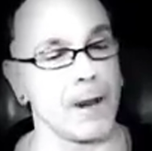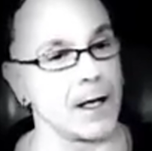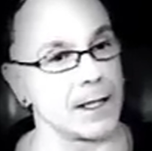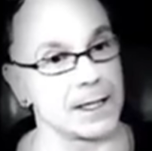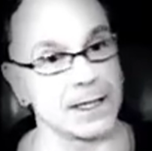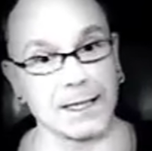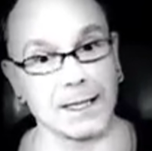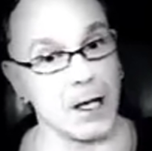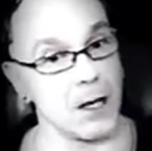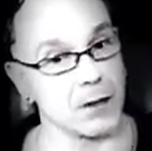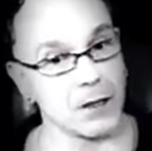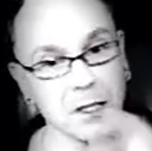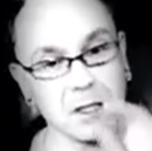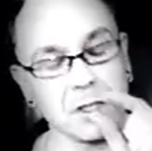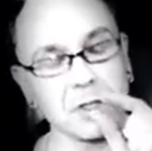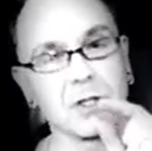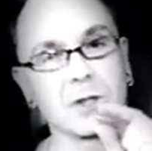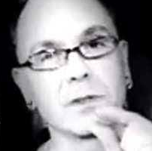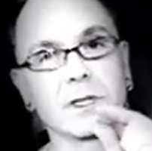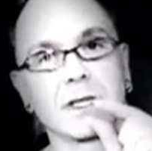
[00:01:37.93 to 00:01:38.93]
It's all got
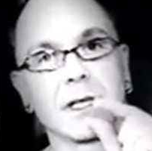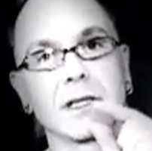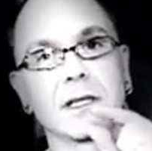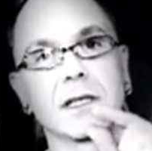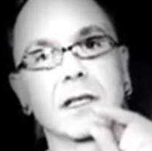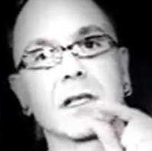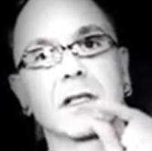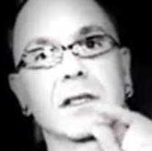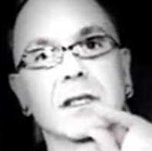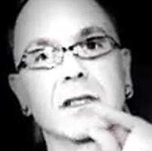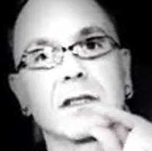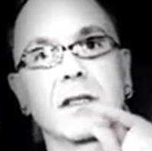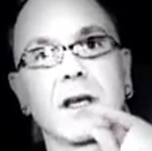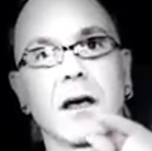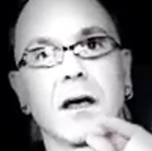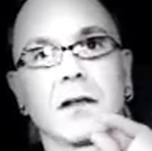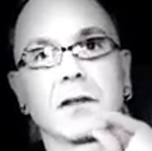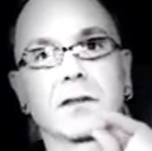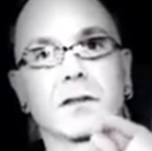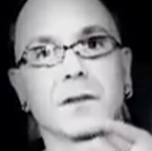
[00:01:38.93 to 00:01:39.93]
to do with the little
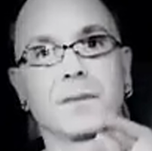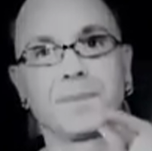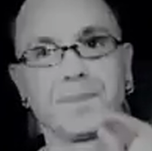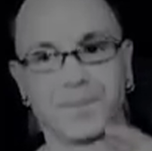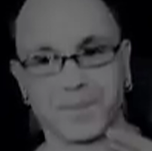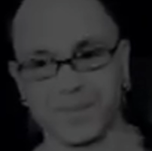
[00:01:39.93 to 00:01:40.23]
details.